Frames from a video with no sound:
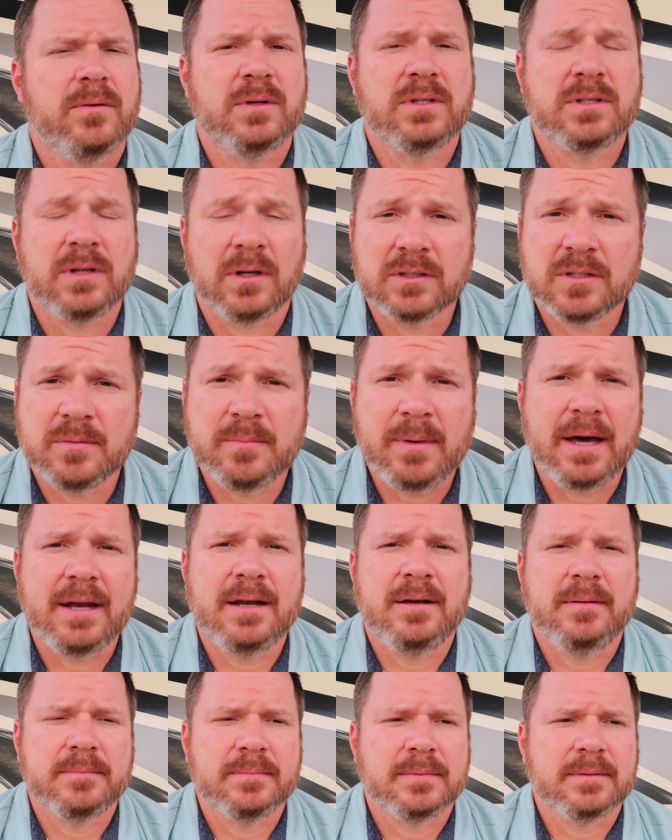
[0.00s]
We talked about
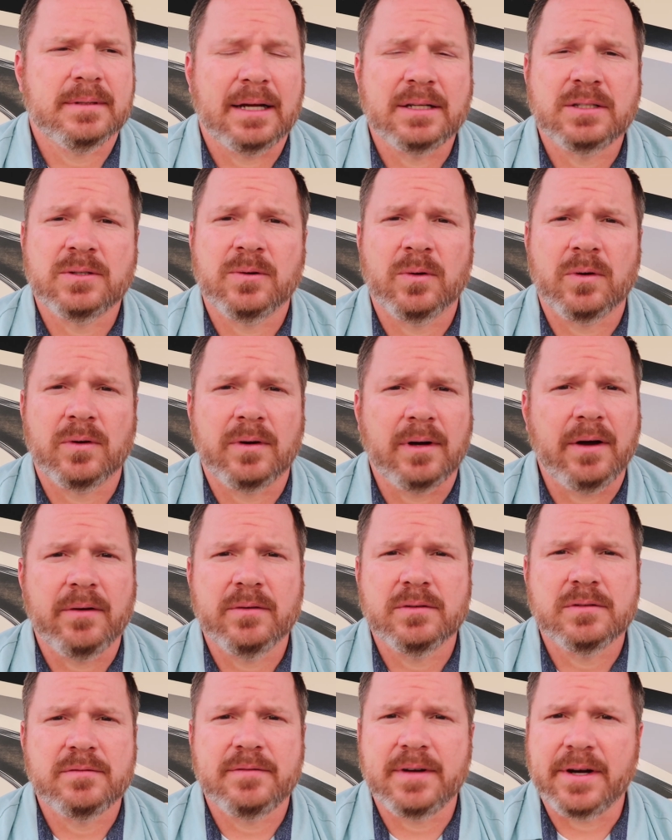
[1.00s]
it, and I told her I
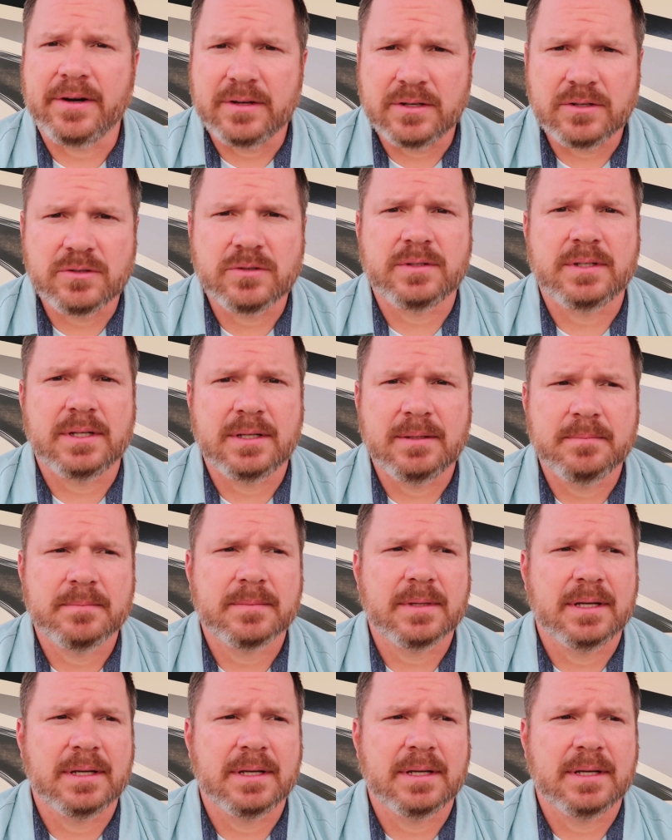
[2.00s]
was very interested